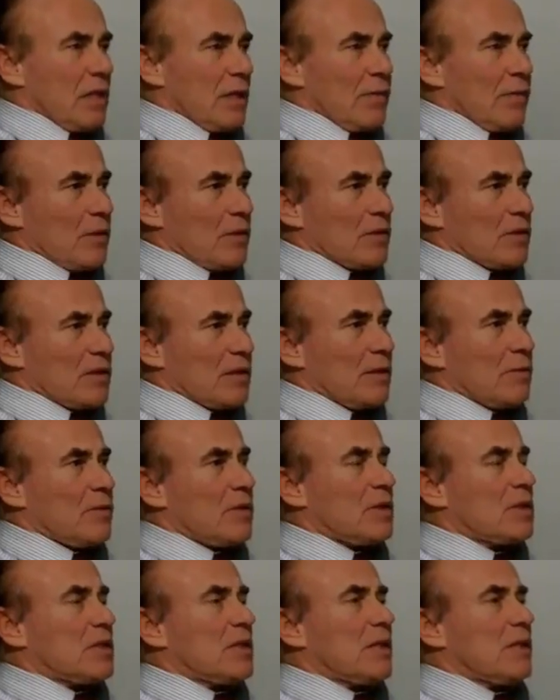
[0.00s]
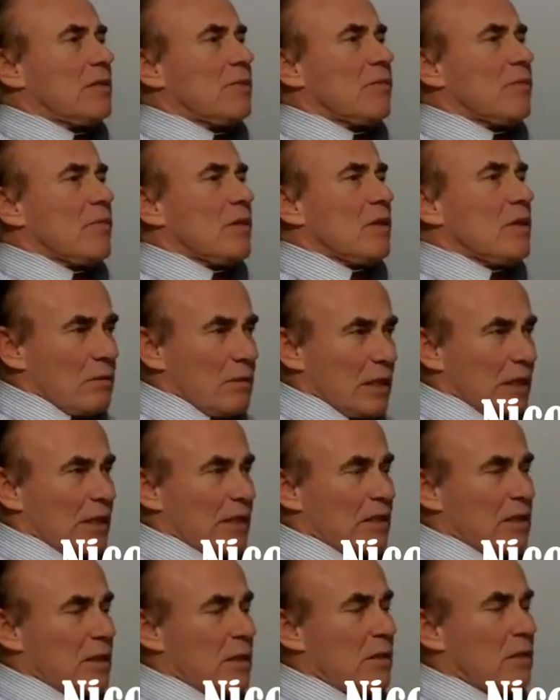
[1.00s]
chemical substances like
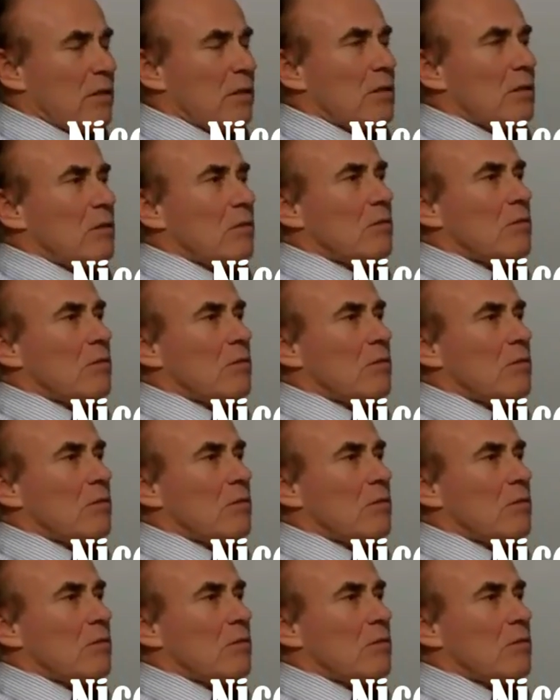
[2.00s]
nicotine,